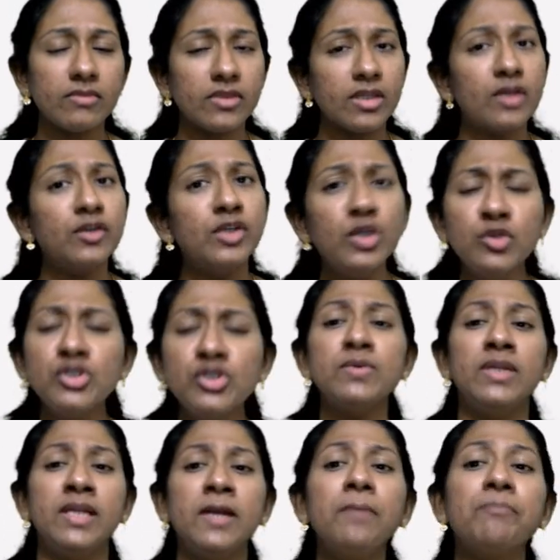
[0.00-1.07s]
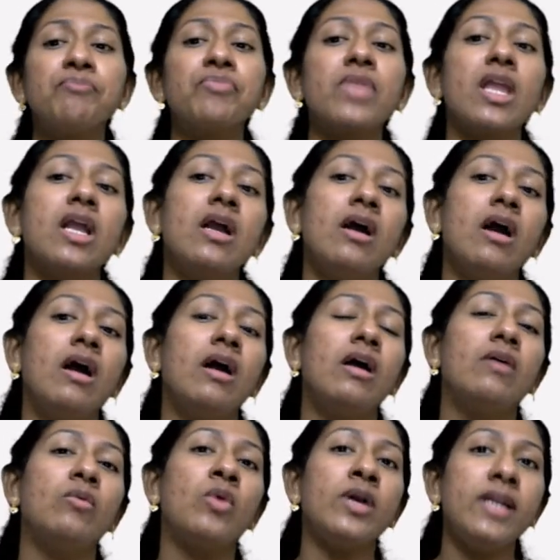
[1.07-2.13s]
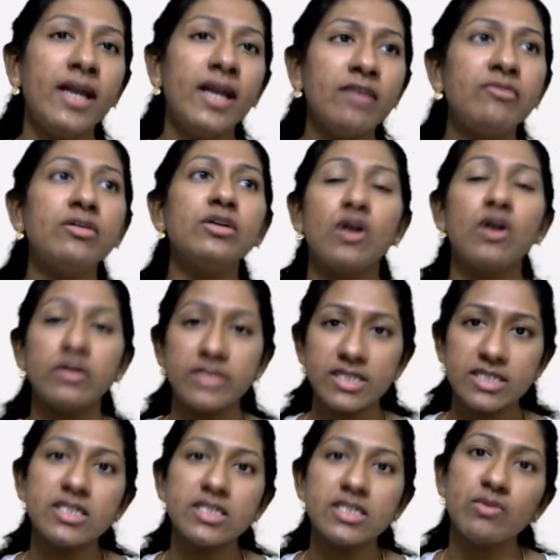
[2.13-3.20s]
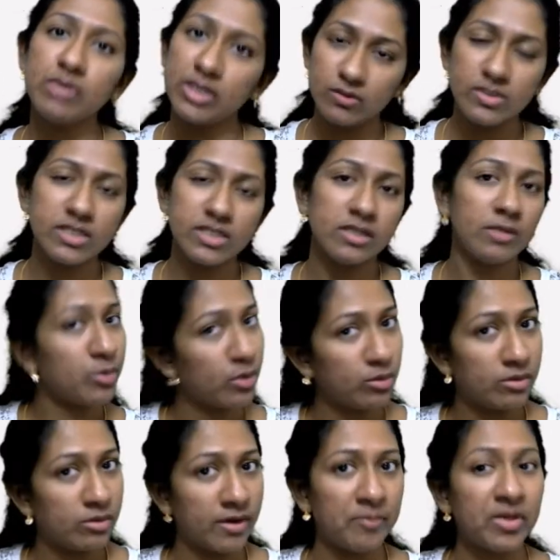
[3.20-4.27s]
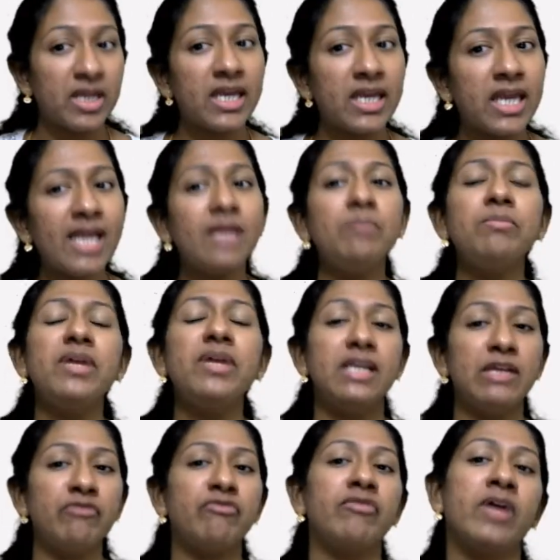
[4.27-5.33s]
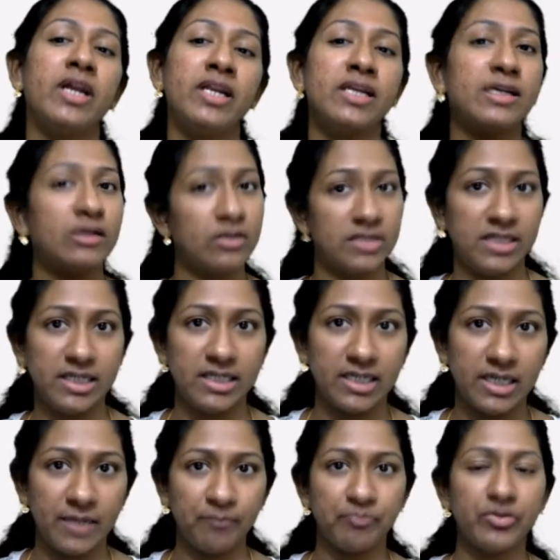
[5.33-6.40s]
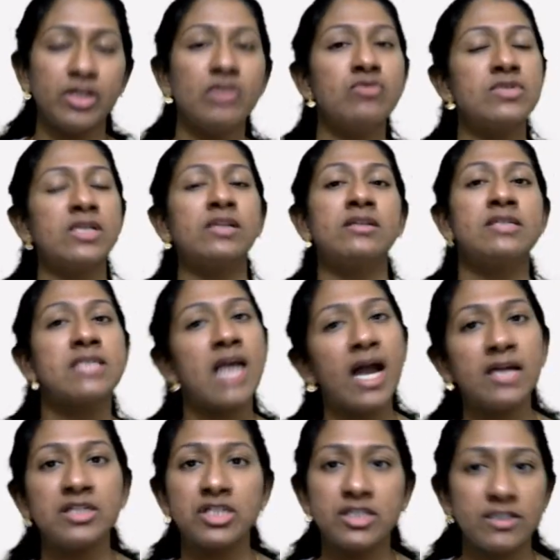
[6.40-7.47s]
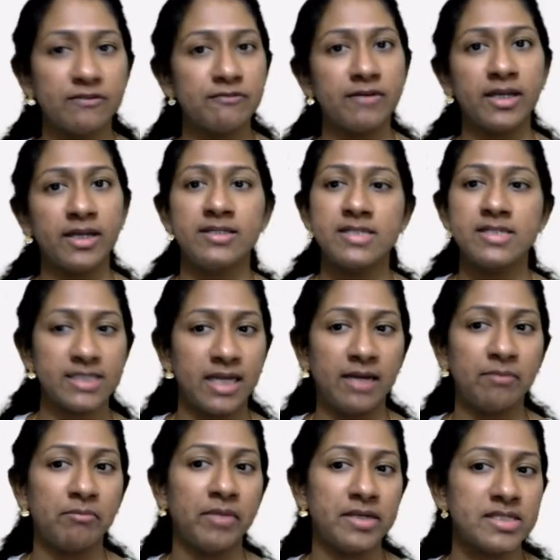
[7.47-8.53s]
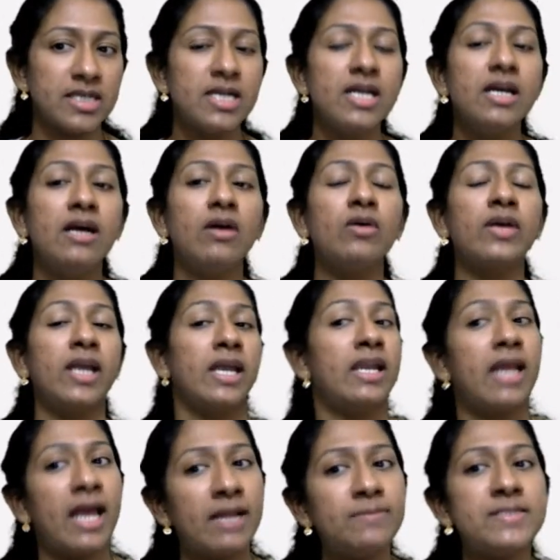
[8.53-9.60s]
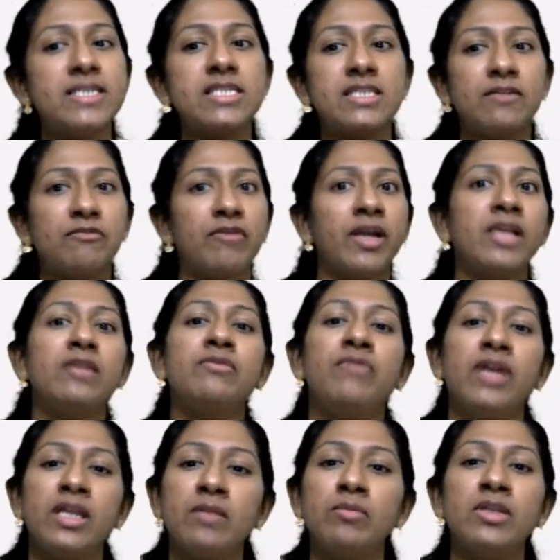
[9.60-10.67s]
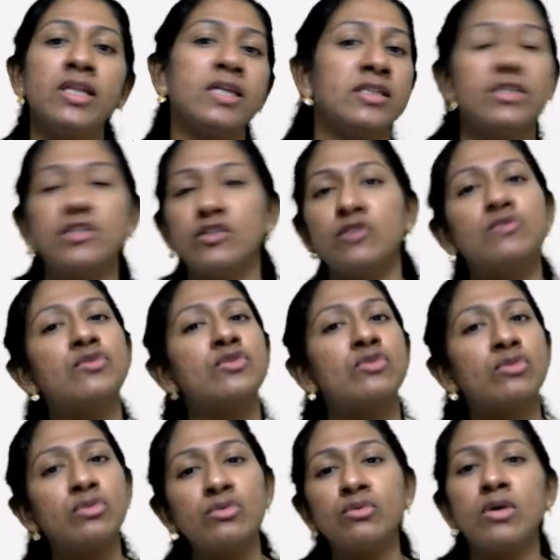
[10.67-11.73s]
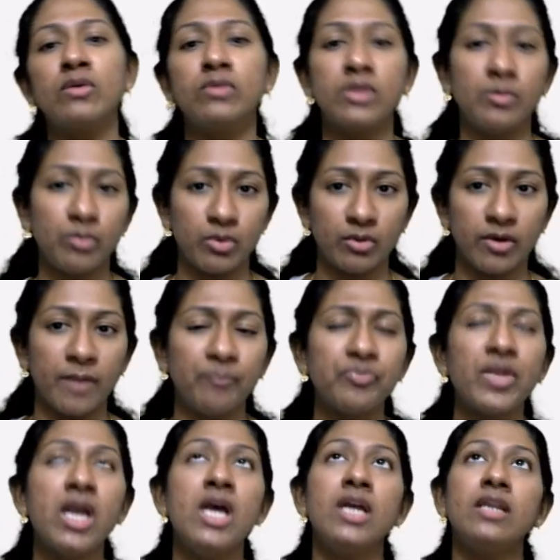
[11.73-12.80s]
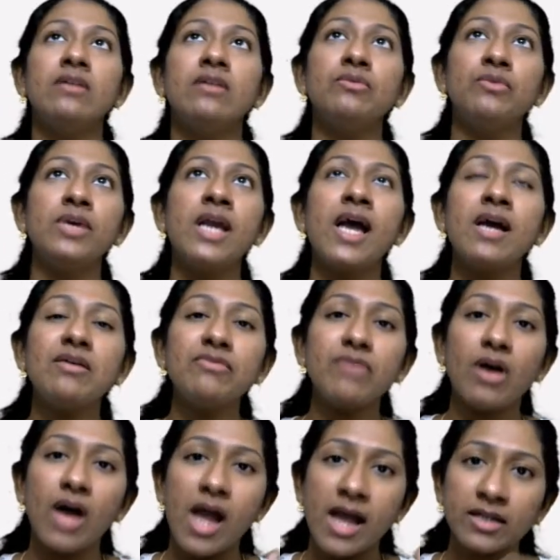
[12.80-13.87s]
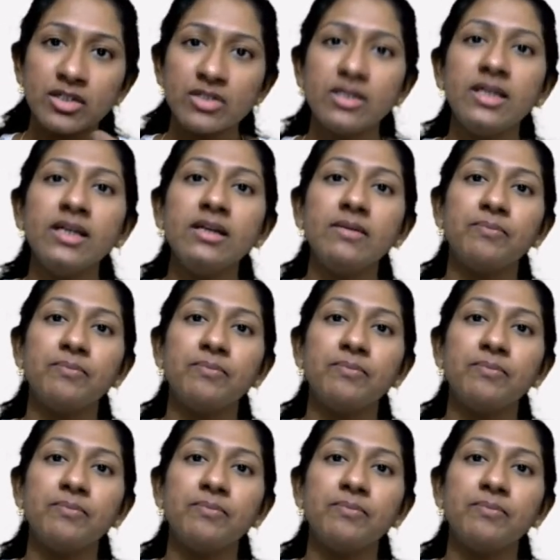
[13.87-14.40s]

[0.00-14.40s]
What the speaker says: Usually, whatever constants we use in the program can be defined accordingly using this hash define statement. Okay, it helps us define a variable that is used throughout the program. Now, we have actually